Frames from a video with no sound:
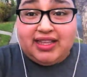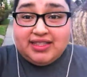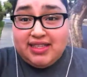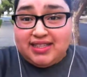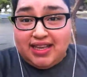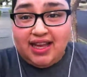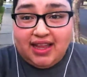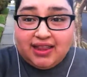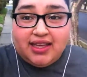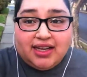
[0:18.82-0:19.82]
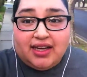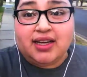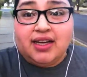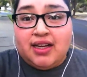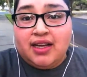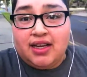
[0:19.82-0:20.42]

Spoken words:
This is the